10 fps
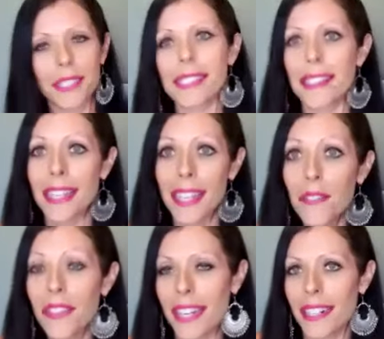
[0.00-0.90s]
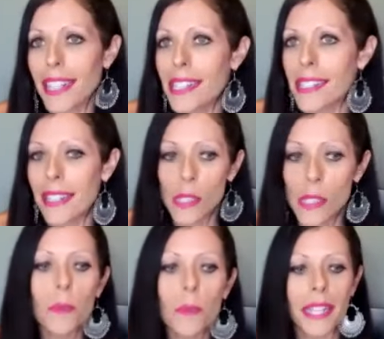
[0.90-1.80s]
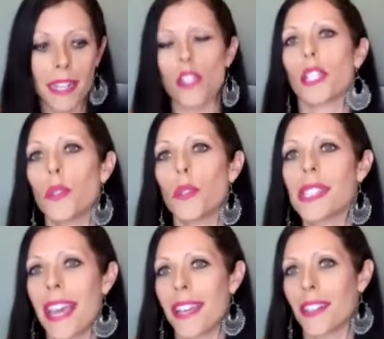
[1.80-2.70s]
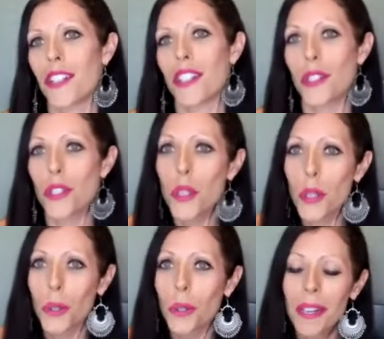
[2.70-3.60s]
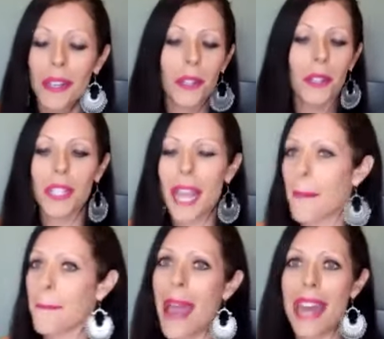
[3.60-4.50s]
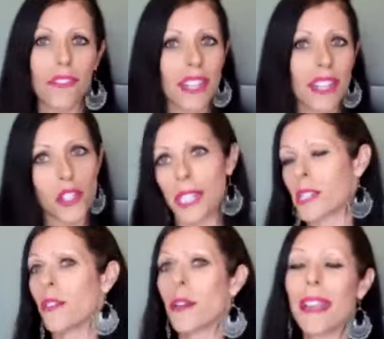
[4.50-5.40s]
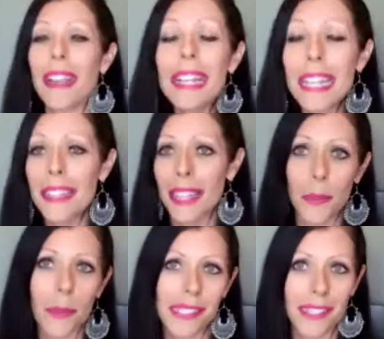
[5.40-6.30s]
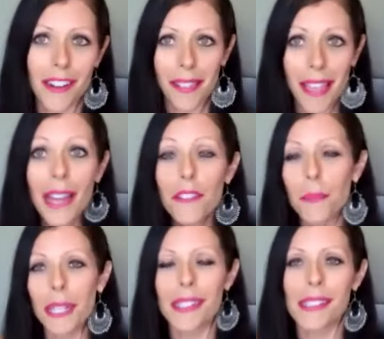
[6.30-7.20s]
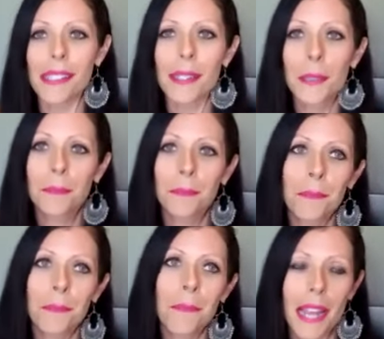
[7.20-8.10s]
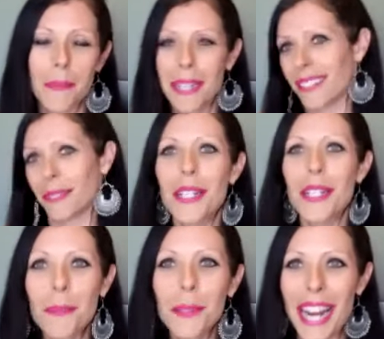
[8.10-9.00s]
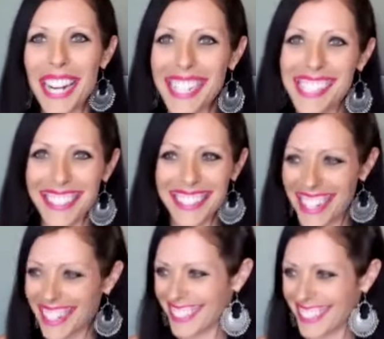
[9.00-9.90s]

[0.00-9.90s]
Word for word: see the gift that it is. And that's when we can actually use that energy to create, manifest, transform anything we want in our life because I mean, we jumped right into like